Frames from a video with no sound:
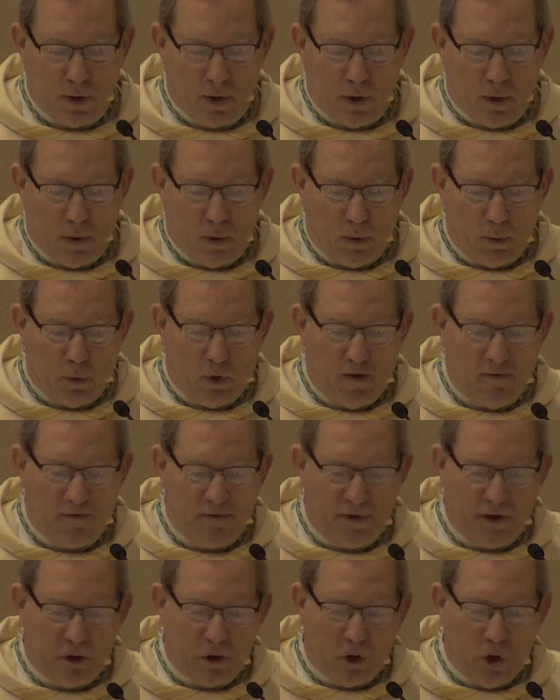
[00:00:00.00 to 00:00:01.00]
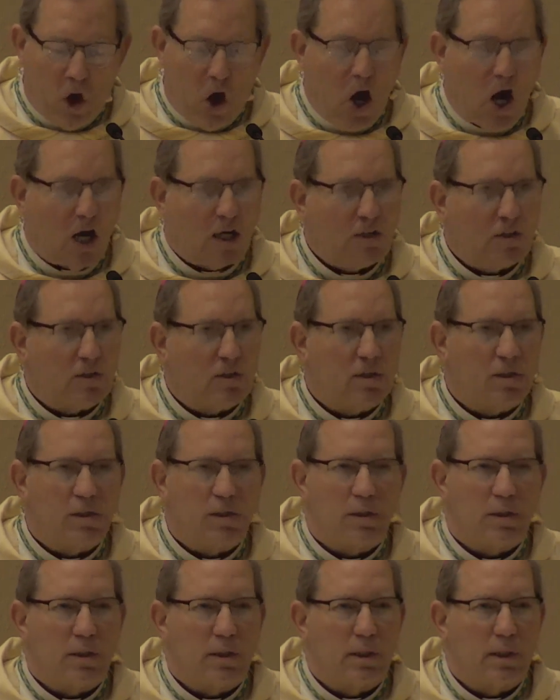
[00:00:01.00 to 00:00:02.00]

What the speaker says: When we feel lost,